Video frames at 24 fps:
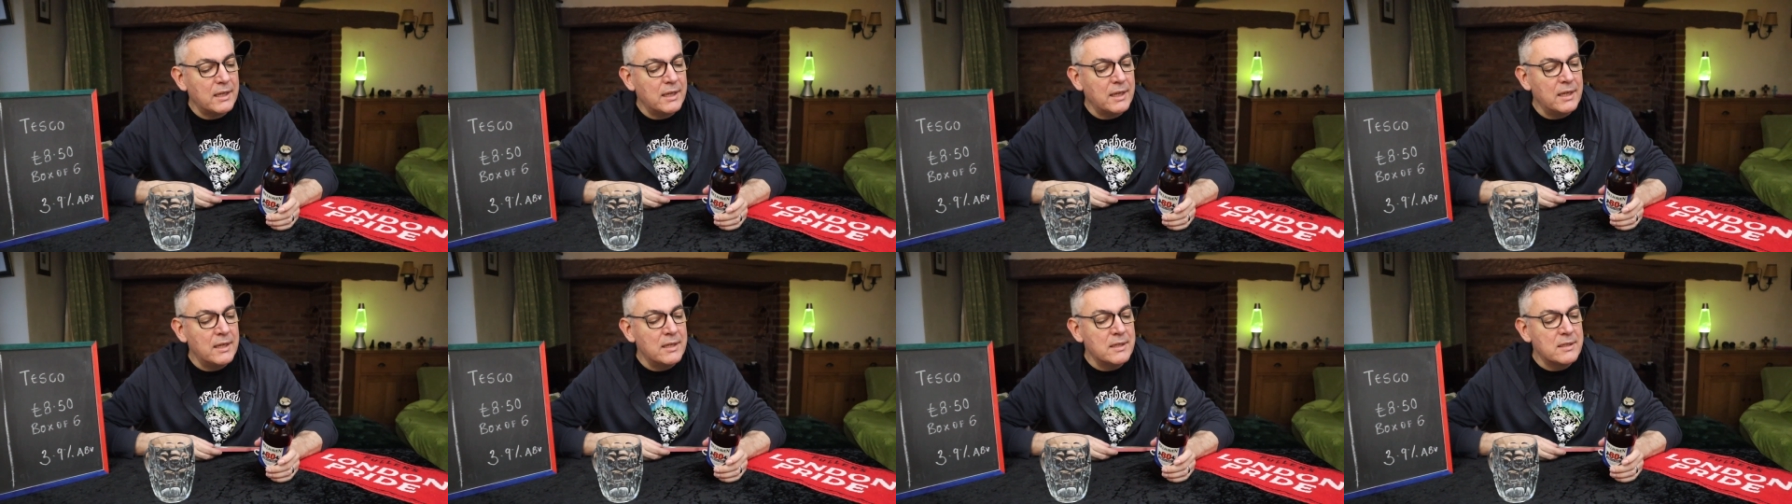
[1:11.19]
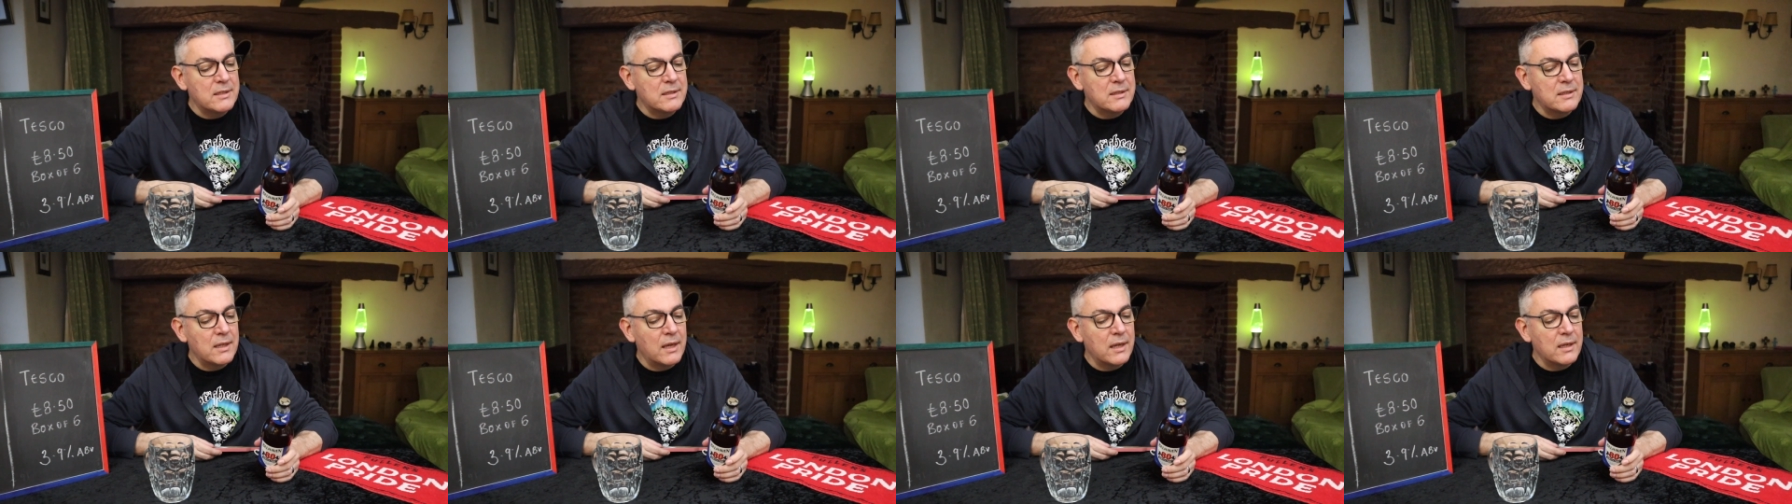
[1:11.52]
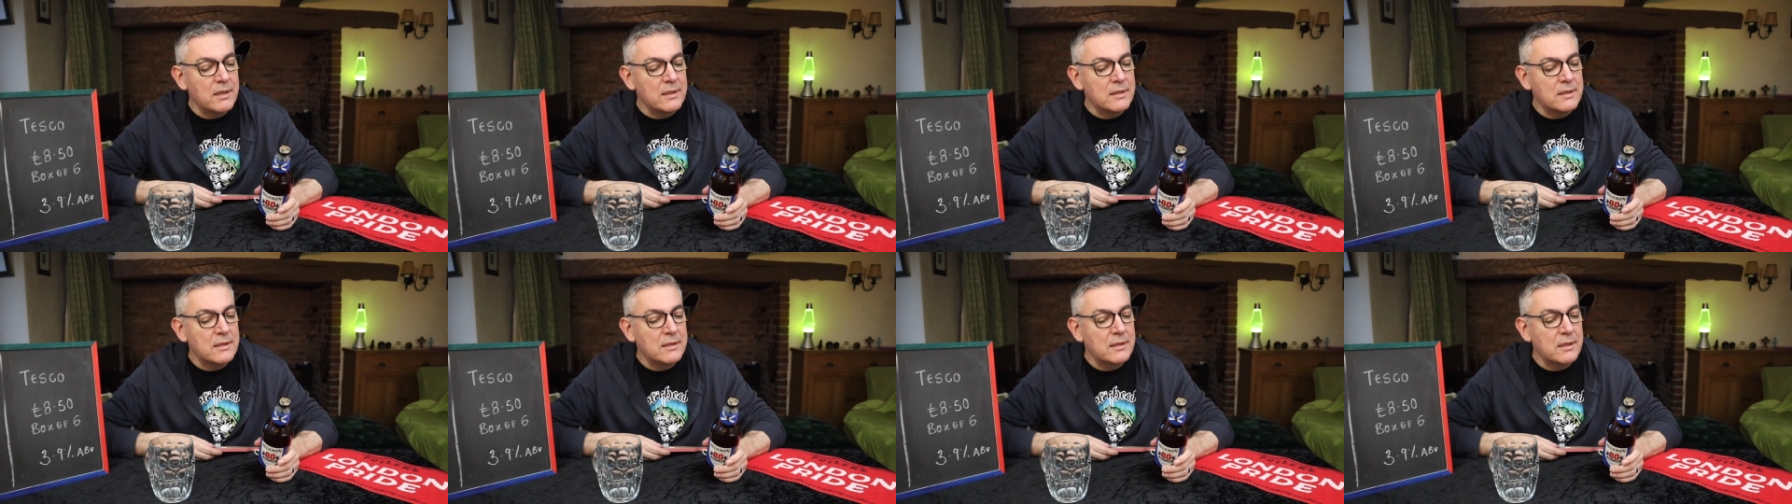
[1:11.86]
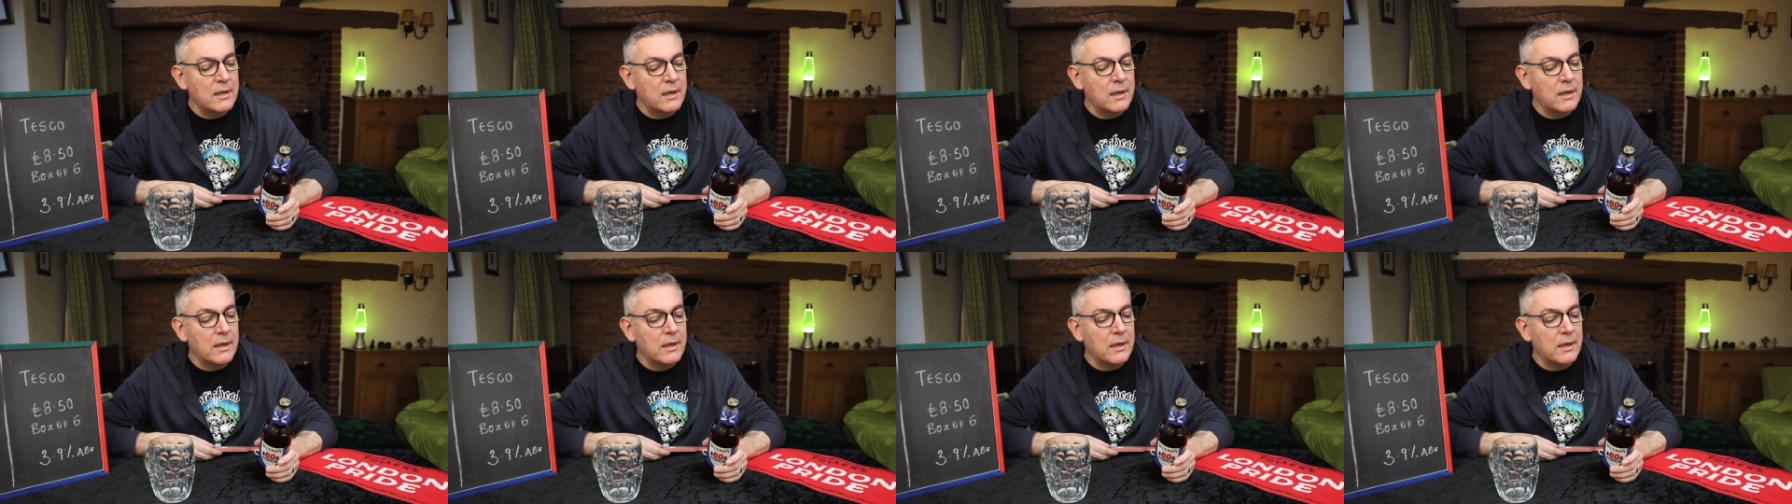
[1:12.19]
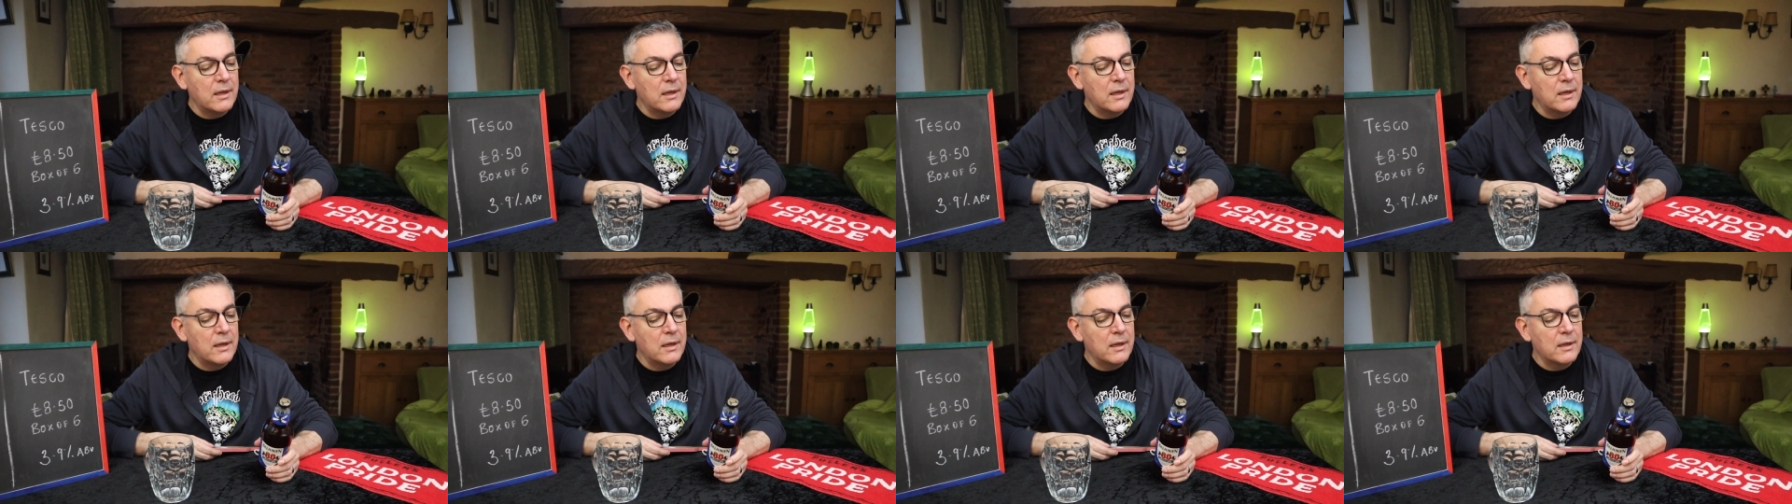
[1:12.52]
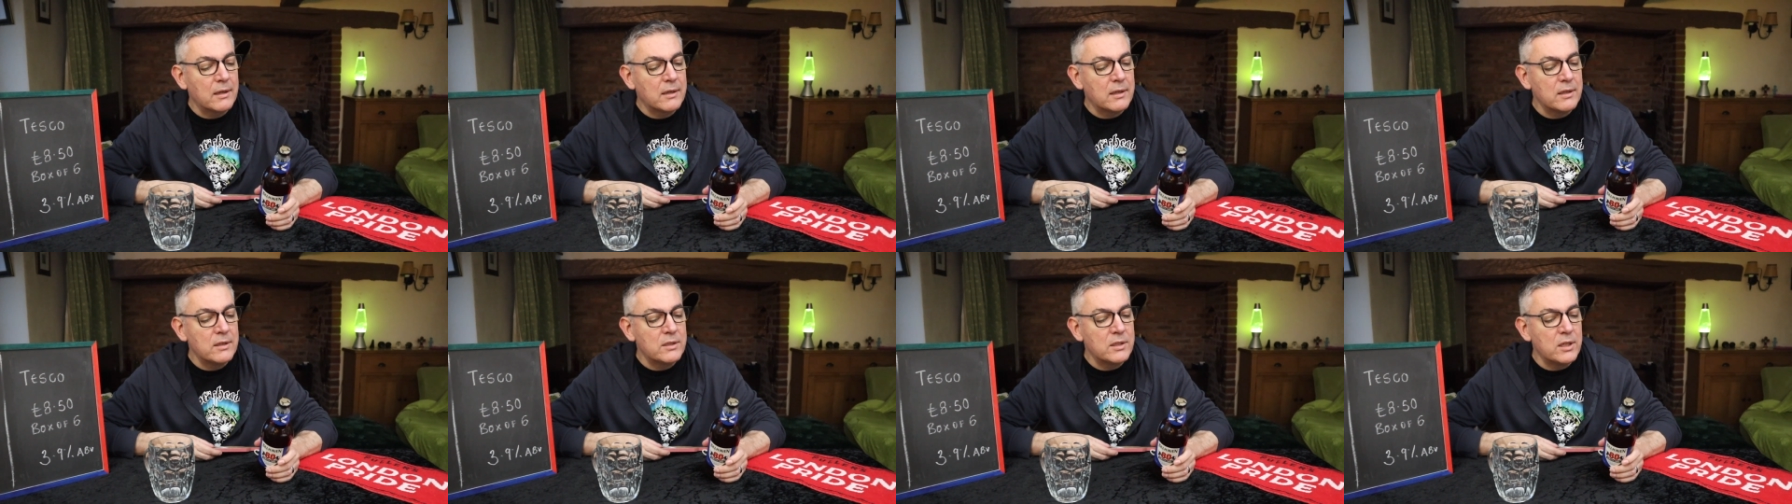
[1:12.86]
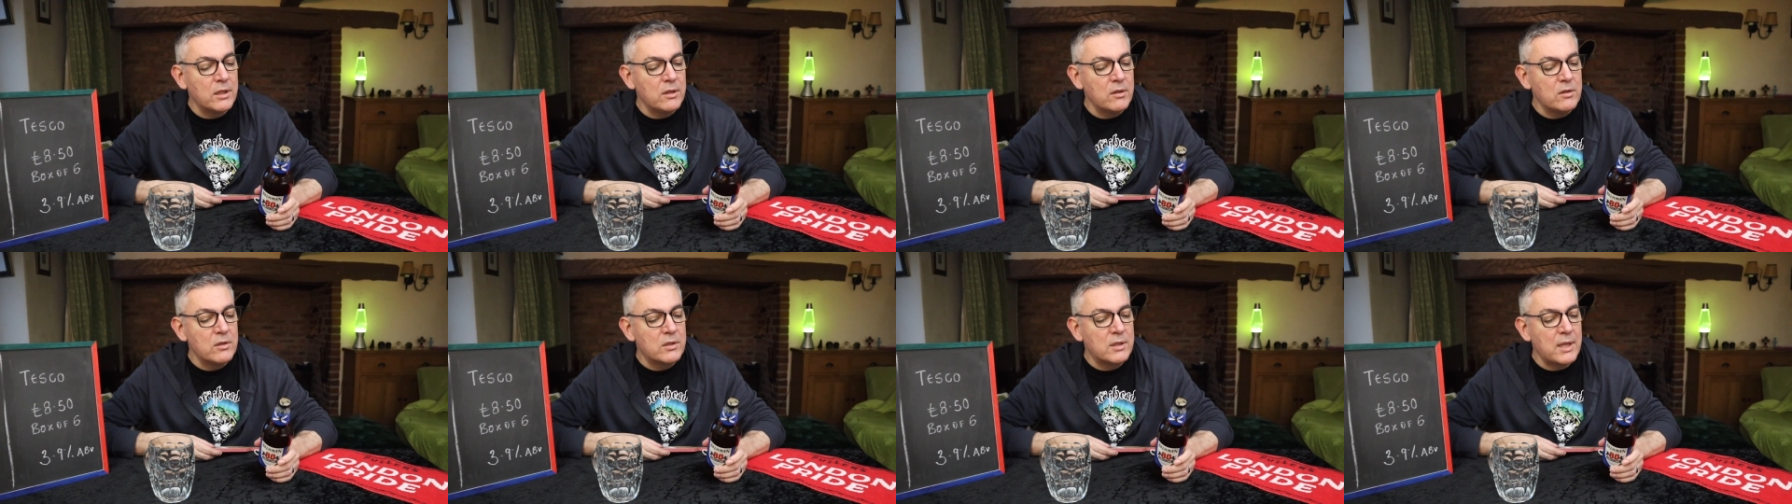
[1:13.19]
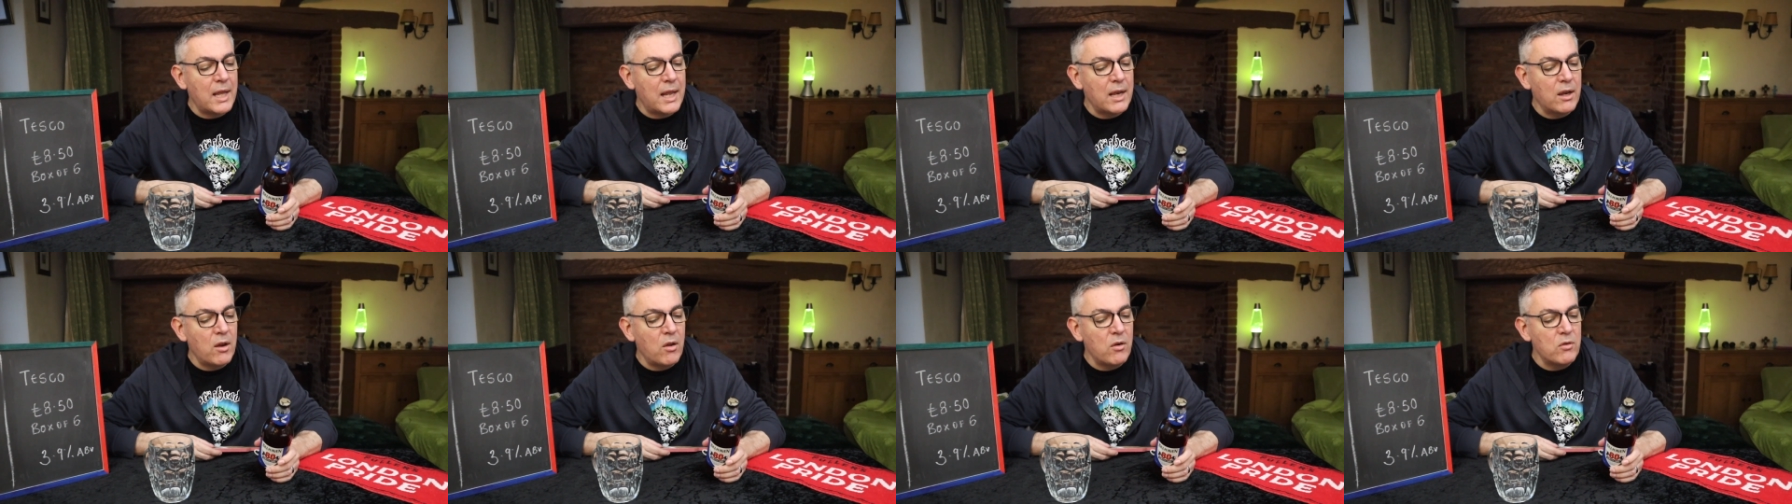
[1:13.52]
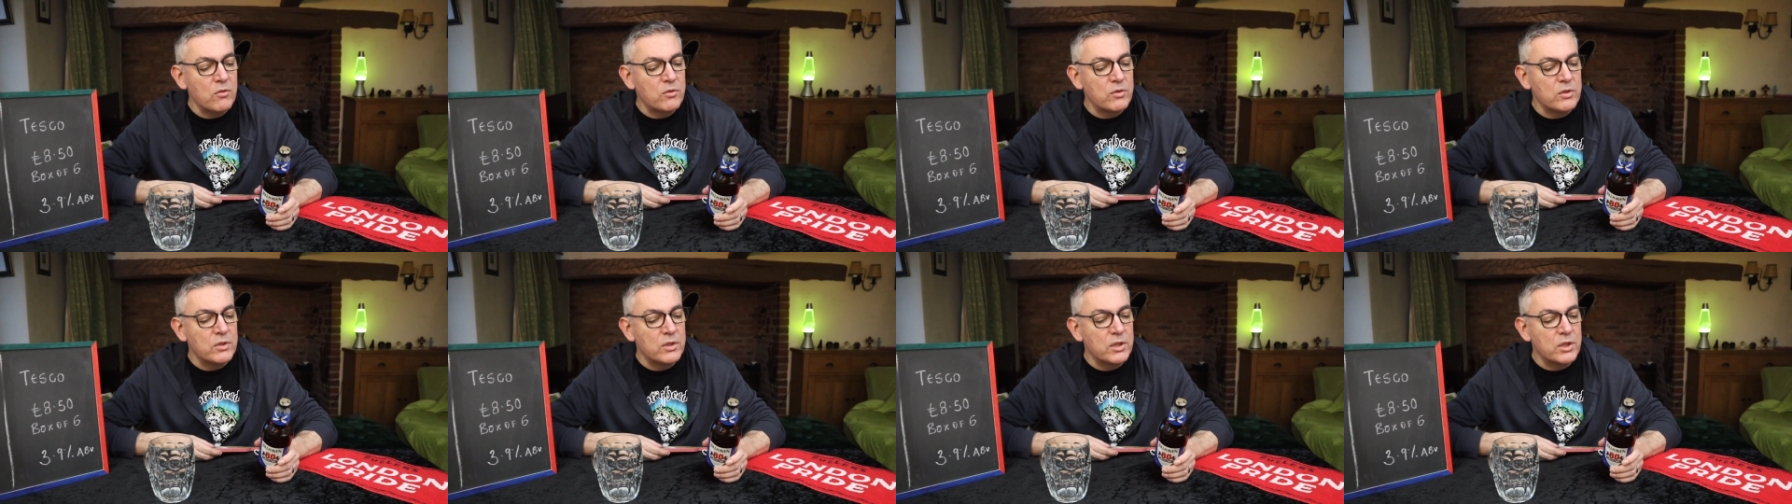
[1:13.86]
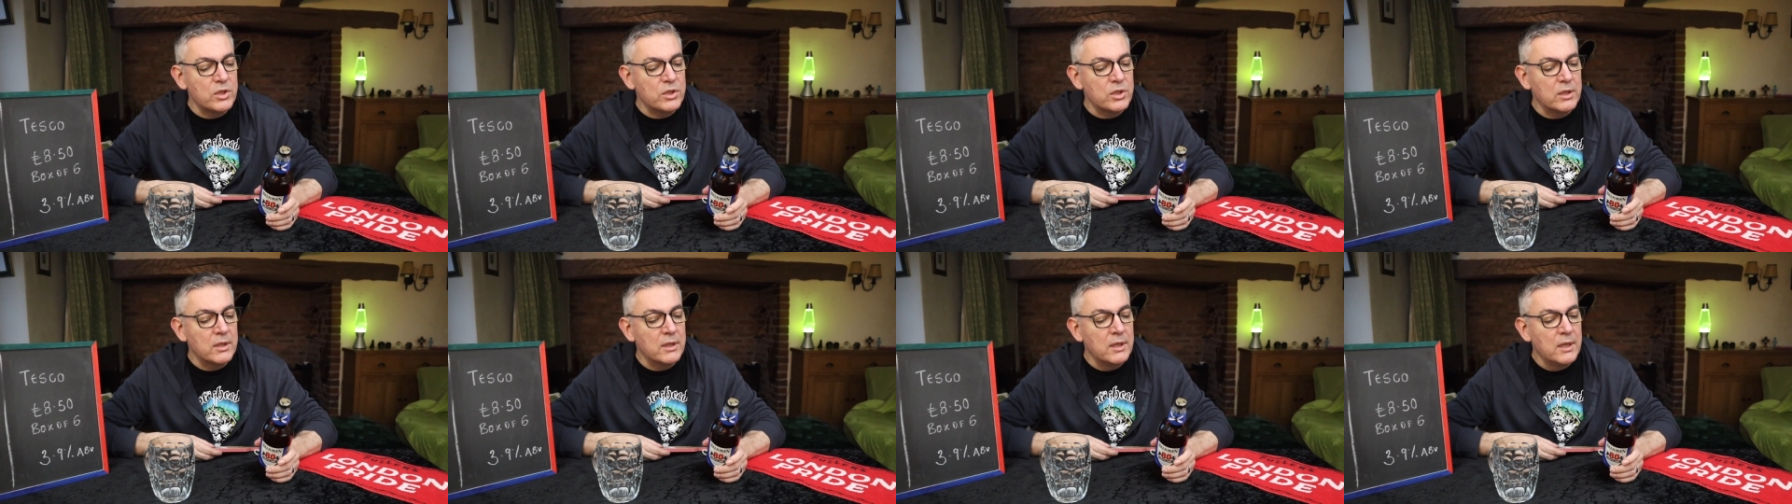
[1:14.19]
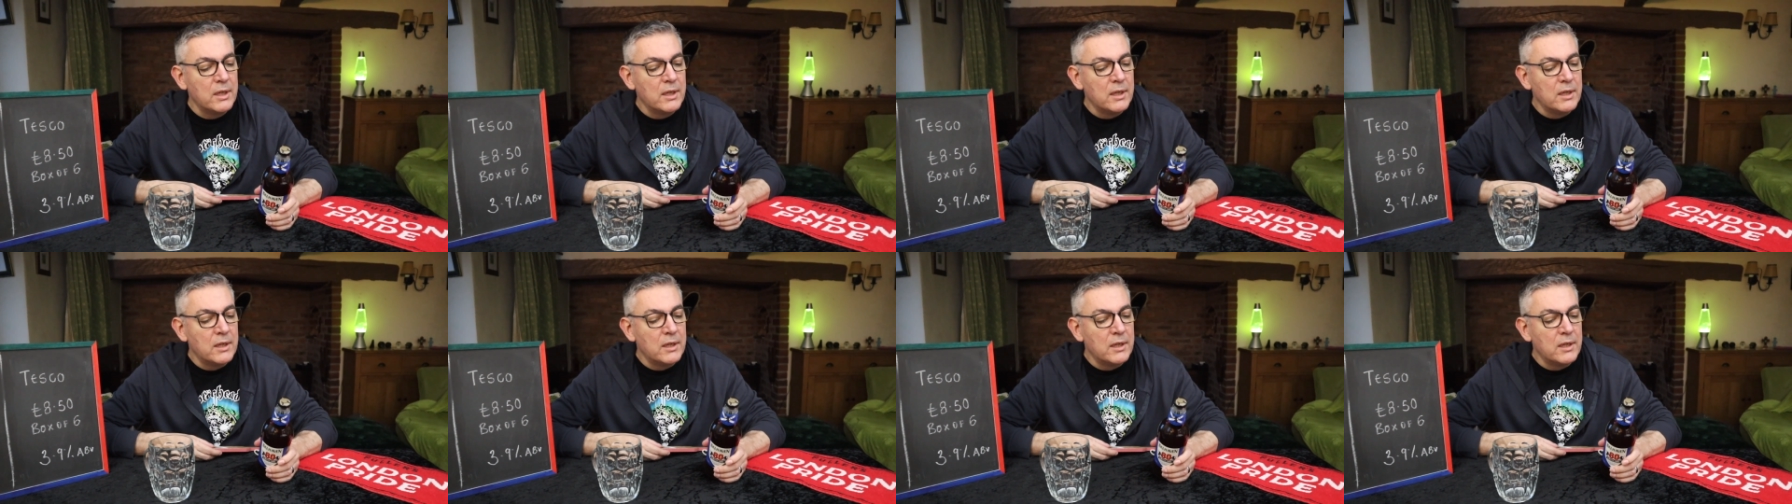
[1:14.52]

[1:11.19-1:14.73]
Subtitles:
is that continues that long tradition.